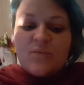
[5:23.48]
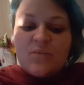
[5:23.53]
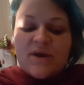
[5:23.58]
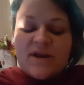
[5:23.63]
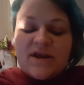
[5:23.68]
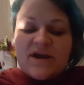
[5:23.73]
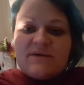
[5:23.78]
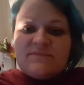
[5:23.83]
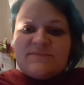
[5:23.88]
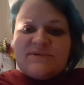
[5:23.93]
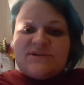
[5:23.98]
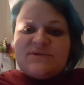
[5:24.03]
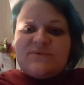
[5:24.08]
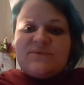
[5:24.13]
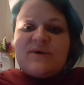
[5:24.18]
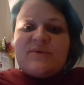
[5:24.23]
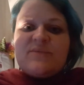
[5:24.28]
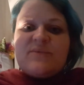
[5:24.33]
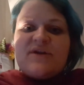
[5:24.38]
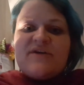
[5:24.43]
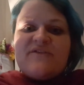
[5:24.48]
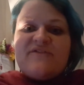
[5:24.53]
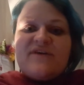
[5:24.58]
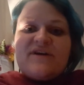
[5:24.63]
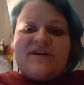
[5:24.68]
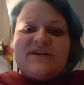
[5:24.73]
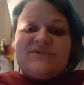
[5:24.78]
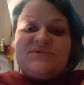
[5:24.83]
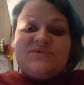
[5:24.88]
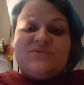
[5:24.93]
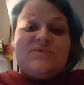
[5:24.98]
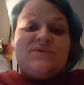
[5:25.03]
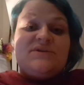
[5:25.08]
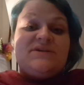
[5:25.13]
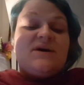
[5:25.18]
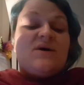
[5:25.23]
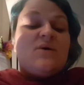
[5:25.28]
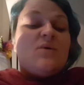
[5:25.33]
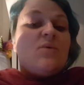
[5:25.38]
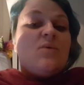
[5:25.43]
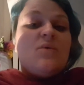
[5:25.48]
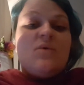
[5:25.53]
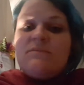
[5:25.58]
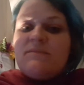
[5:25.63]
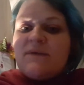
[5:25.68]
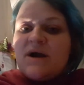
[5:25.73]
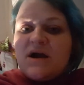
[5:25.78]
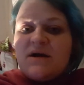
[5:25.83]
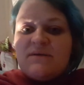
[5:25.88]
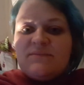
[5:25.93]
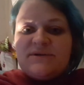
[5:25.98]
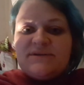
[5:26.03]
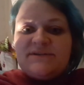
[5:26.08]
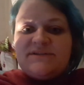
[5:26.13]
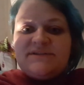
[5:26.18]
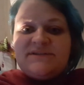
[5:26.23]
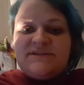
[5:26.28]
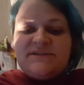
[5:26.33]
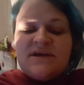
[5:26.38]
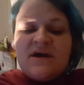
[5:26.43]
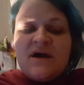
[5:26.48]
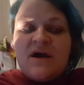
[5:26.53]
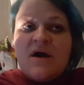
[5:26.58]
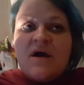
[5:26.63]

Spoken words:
when it comes to it, when I finally sorted out all of my cupboards,